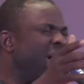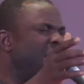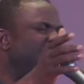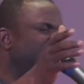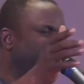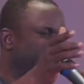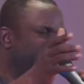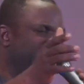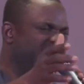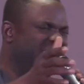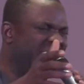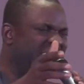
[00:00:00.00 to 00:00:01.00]
my
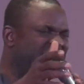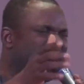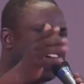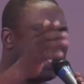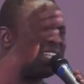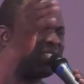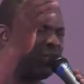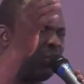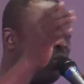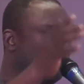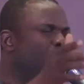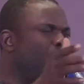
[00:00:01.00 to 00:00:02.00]
ears,
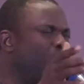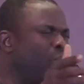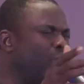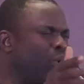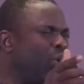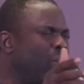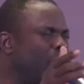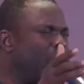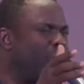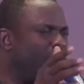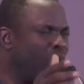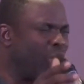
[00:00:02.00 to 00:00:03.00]
O
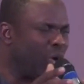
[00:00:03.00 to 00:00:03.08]
Lord.